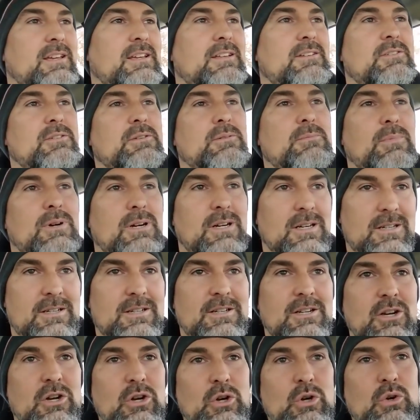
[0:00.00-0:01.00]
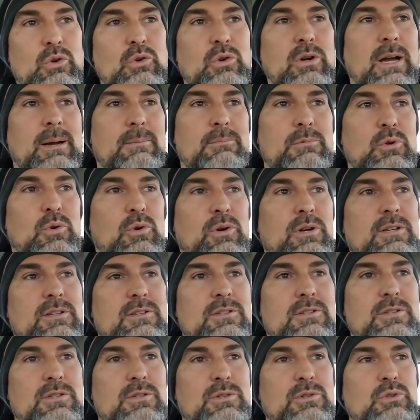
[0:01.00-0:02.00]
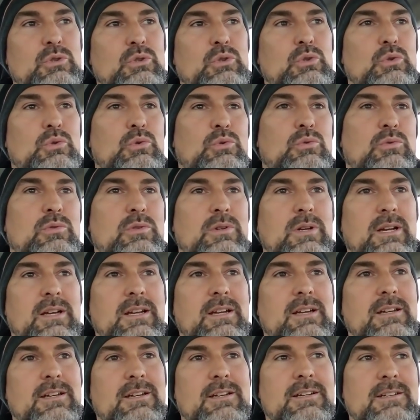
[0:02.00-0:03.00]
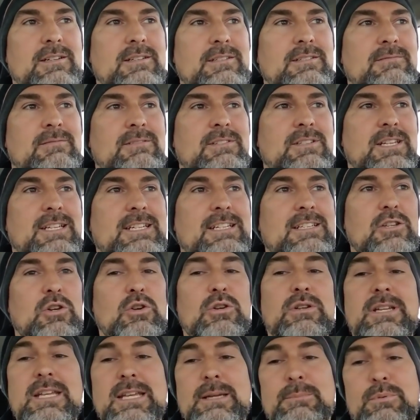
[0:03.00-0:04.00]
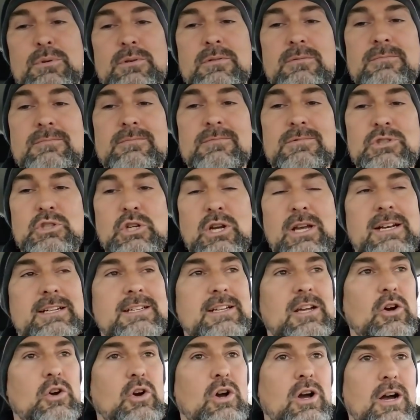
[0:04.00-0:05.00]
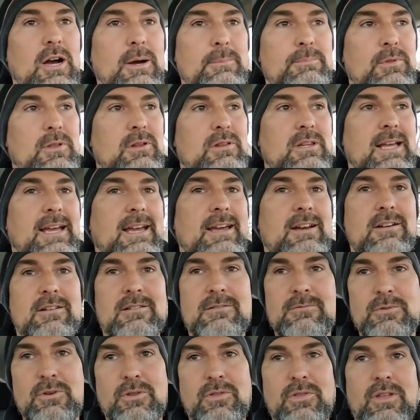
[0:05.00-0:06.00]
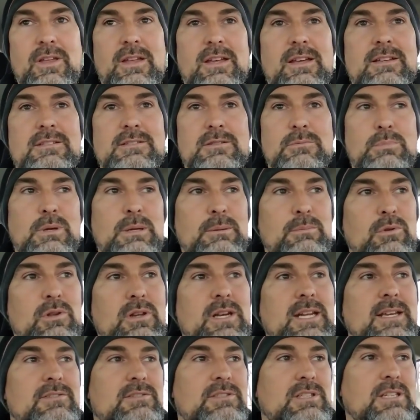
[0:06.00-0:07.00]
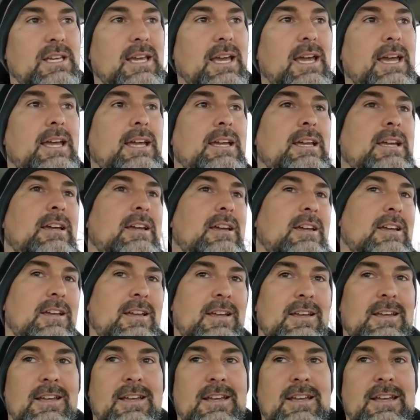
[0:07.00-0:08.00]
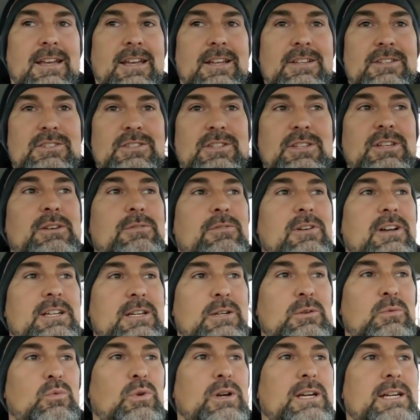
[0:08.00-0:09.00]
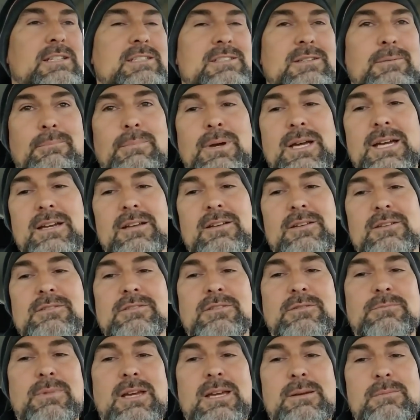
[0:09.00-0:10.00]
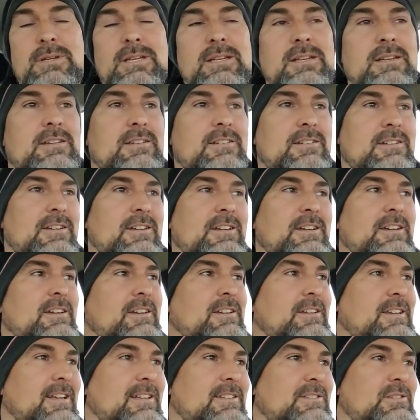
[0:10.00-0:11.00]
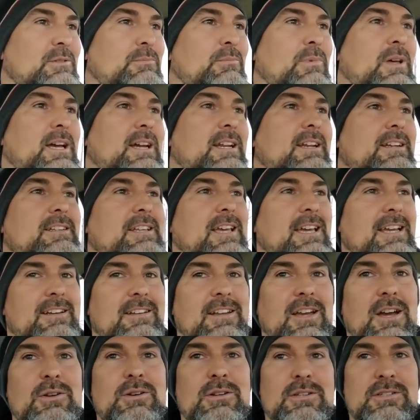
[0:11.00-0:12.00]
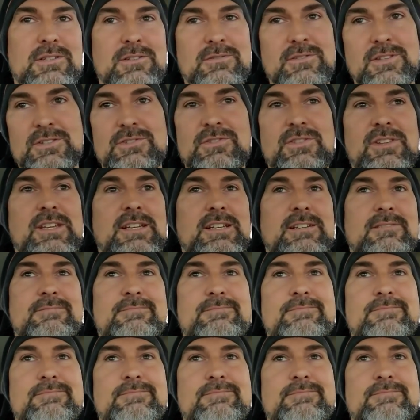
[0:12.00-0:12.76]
Tomorrow, I'm going to dig a little deeper, try to go up the ladder with some people at FCA and see if I can ring some bells and maybe get somebody to take notice of this thing.